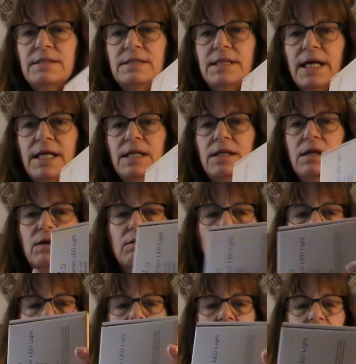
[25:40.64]
and tight in here,
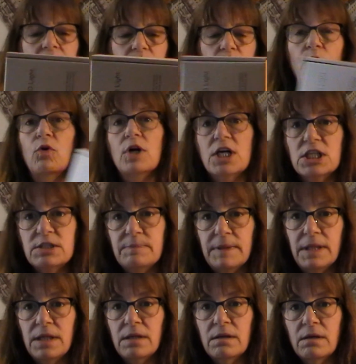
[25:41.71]
and won't cost
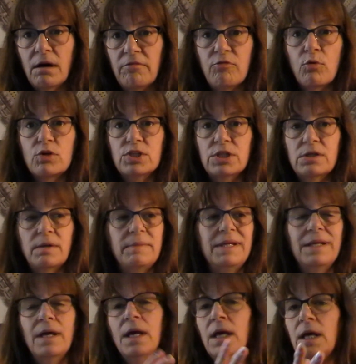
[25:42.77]
me a fortune. I mean,
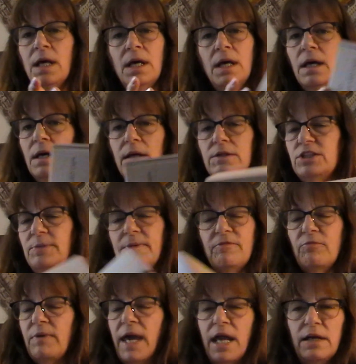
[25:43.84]
shipping
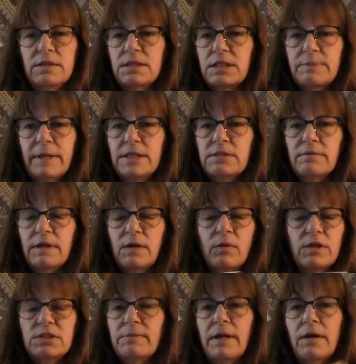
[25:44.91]
from Canada is expensive
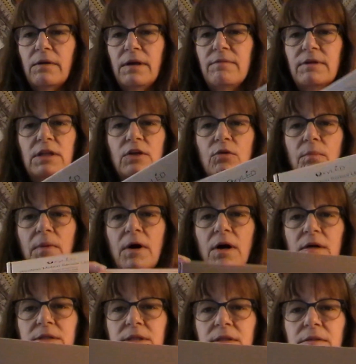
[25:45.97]
anyways, no matter, even a little
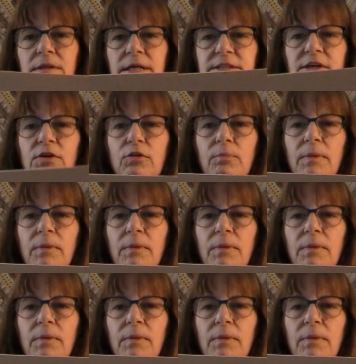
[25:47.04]
box. I sent her a